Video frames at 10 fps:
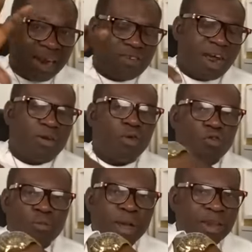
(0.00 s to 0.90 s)
You're trying to
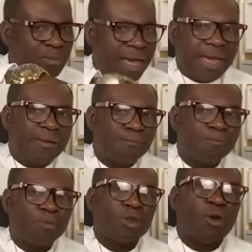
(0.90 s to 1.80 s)
confuse the bear.
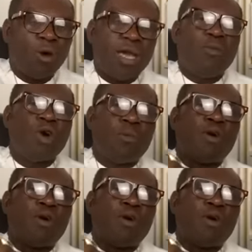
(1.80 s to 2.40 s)
Or you